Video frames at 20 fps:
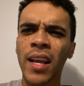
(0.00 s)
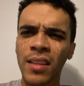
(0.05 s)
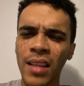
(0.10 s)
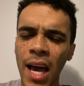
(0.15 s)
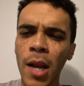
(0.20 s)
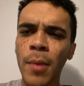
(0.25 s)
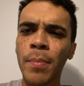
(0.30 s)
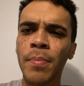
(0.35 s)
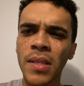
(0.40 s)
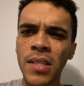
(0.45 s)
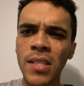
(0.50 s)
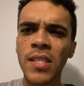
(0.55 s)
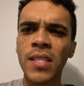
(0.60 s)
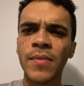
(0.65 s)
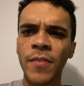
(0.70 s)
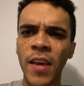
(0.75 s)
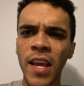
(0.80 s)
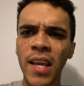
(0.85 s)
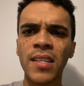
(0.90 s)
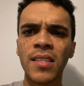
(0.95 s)
a lot of Pistons
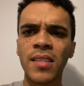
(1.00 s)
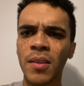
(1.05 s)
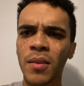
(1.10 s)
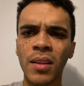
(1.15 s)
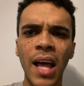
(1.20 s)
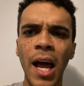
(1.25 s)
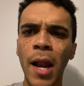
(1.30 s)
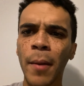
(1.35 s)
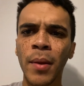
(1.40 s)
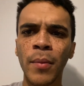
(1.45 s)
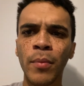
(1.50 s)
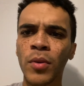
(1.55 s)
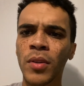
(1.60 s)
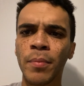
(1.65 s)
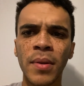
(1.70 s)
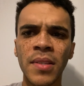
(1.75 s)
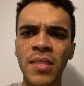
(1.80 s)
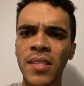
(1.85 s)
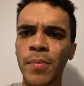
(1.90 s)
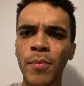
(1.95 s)
fans and a lot of people in the
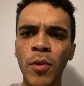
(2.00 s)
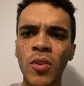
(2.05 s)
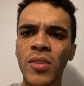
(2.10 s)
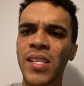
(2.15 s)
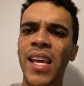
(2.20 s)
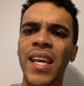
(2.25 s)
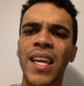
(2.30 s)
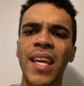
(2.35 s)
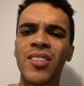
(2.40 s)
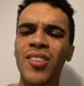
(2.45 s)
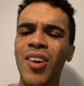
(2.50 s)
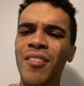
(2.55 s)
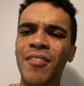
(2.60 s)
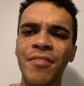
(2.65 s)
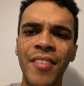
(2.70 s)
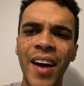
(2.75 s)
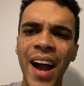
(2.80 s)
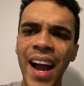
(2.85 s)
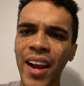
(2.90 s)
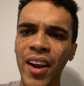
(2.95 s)
Pistons community saying he's on
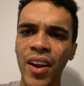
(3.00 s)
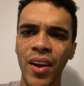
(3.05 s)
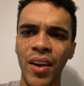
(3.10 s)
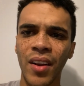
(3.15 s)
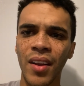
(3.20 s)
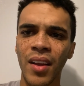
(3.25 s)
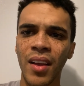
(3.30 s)
fire.